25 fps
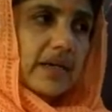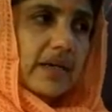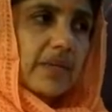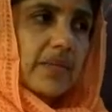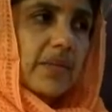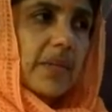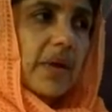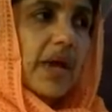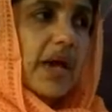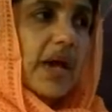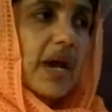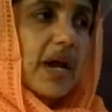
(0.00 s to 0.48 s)

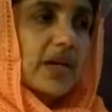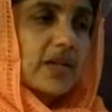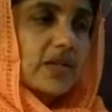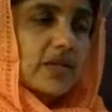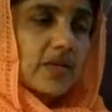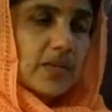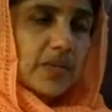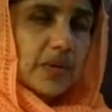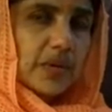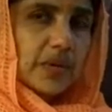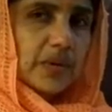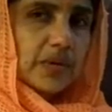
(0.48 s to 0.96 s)
may us
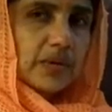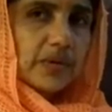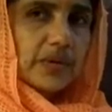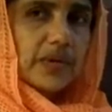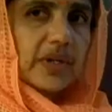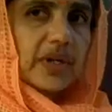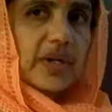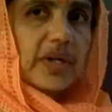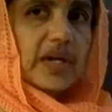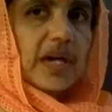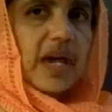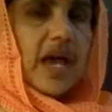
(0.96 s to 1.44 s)
both
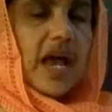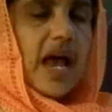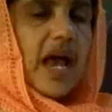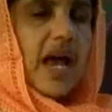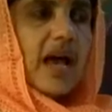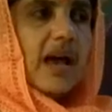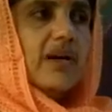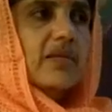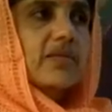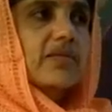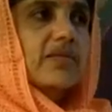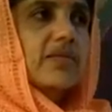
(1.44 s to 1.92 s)

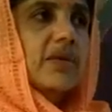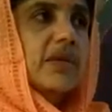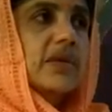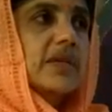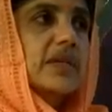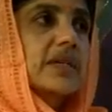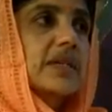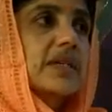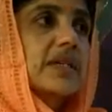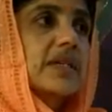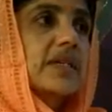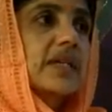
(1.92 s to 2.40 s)
have
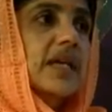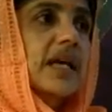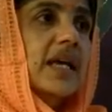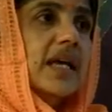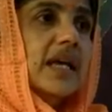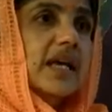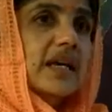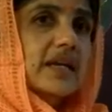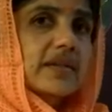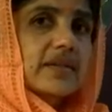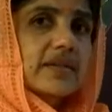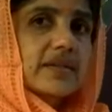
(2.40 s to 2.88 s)
what it
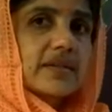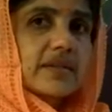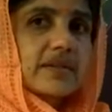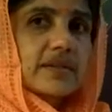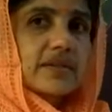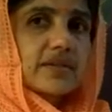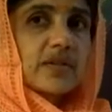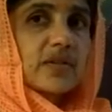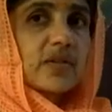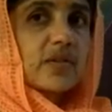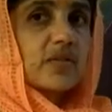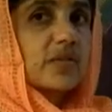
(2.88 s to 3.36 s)
takes
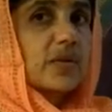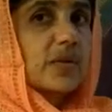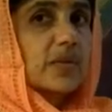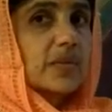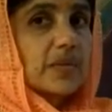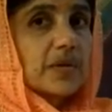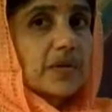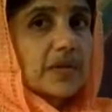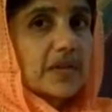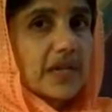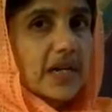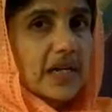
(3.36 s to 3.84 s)
to be
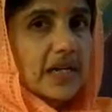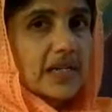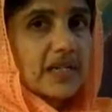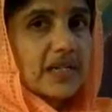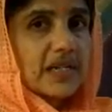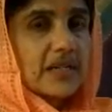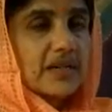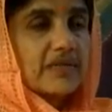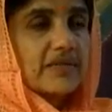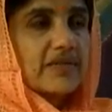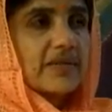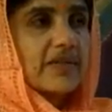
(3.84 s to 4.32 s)

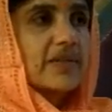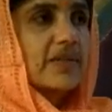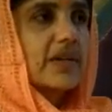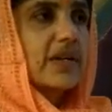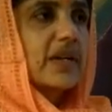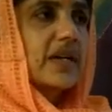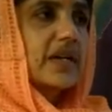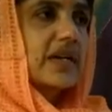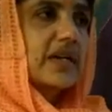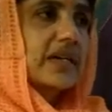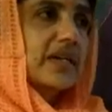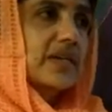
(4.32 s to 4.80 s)
protected
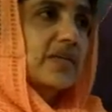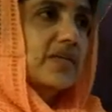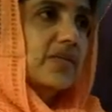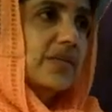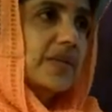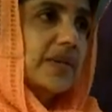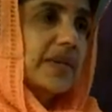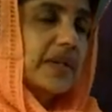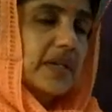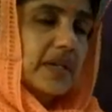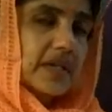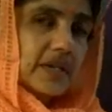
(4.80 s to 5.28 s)
physically to
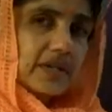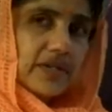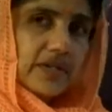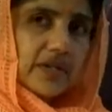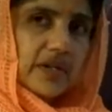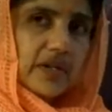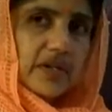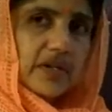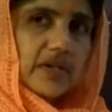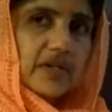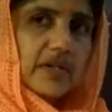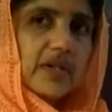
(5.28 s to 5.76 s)
be
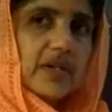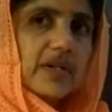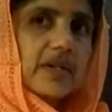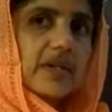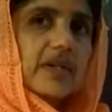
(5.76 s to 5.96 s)
nurtured